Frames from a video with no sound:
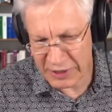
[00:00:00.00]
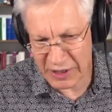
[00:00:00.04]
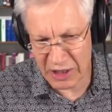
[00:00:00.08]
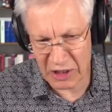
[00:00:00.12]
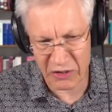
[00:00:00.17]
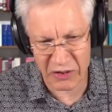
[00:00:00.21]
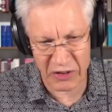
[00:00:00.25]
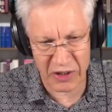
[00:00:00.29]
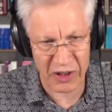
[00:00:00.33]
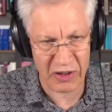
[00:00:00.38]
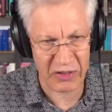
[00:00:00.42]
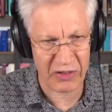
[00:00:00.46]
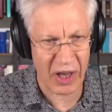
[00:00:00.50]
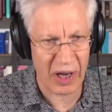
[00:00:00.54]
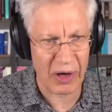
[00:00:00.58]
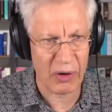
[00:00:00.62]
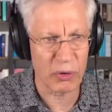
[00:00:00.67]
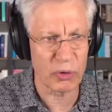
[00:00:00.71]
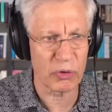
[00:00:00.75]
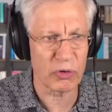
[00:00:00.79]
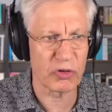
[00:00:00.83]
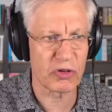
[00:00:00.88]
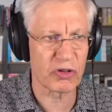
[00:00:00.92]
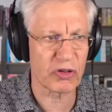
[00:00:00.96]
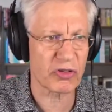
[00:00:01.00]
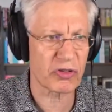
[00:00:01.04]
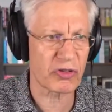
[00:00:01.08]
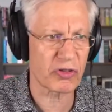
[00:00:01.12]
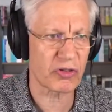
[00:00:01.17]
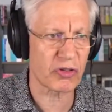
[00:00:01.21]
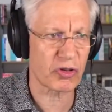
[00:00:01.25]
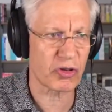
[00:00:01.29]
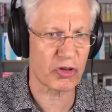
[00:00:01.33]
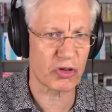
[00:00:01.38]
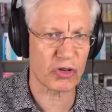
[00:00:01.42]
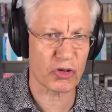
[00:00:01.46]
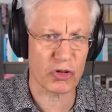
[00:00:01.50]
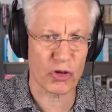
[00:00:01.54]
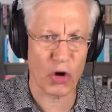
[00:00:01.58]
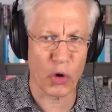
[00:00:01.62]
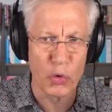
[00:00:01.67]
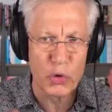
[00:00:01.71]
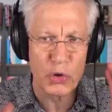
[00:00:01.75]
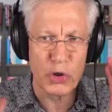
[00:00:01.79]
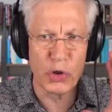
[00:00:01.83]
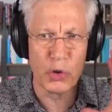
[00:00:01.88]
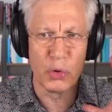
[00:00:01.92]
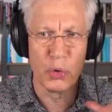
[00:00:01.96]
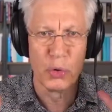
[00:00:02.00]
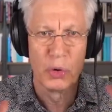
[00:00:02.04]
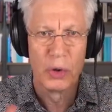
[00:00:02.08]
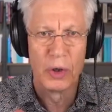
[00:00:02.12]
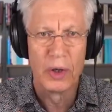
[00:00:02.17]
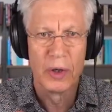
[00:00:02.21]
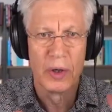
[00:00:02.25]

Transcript: these things out just to show you